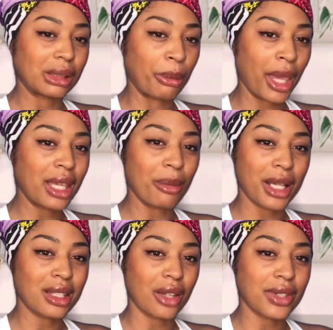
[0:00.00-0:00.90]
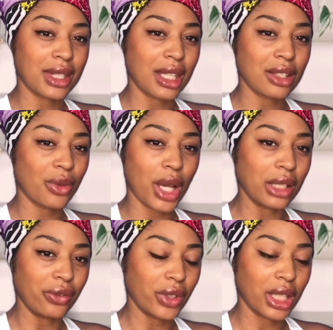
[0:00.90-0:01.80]
making myself successful. I
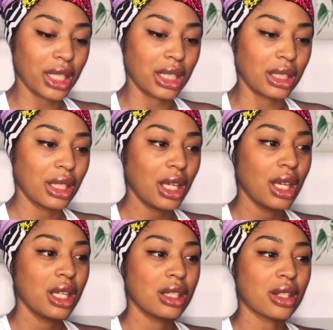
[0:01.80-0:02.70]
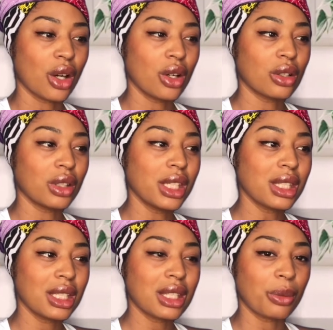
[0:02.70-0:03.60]
didn't feel like it. So
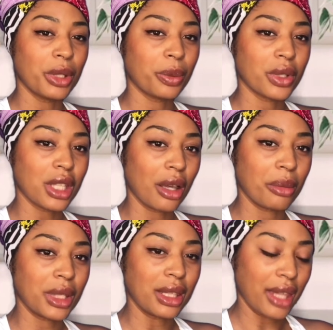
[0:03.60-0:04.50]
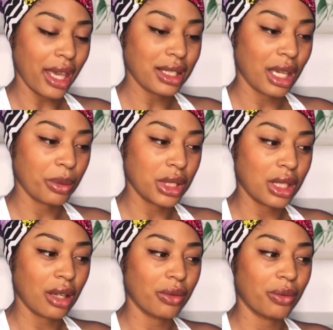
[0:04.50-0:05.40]
listening to people tell me that type of
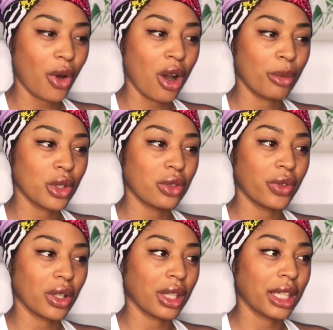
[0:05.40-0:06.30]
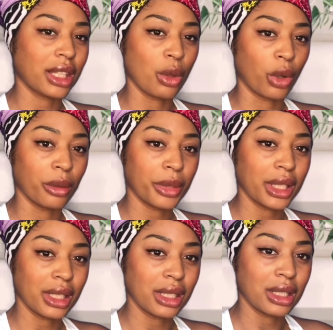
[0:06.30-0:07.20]
stuff almost felt like they weren't
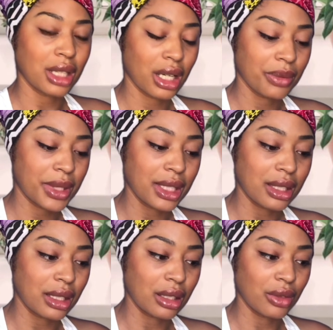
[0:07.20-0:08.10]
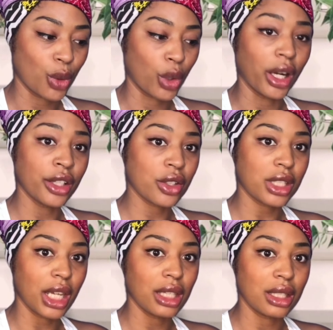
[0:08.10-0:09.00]
being sensitive or
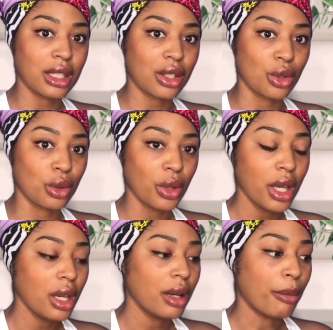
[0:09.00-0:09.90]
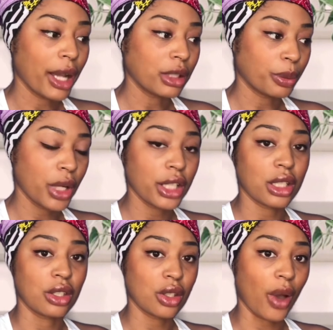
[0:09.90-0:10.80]
understanding to my
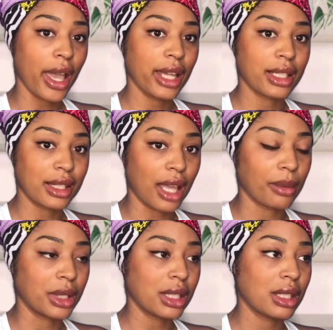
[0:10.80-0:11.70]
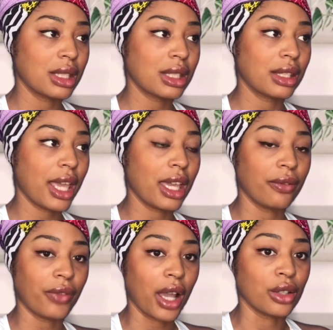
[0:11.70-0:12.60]
depression. So I had to stop listening to that
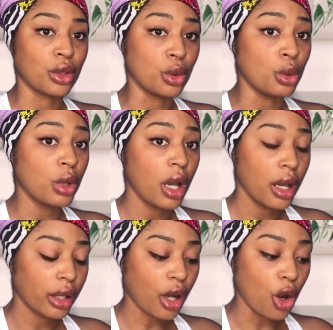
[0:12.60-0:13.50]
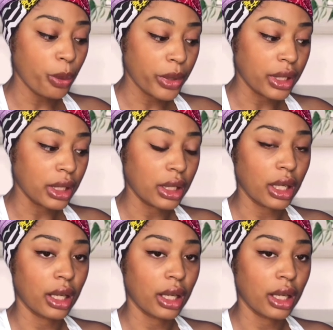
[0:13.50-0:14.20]
and find new coping,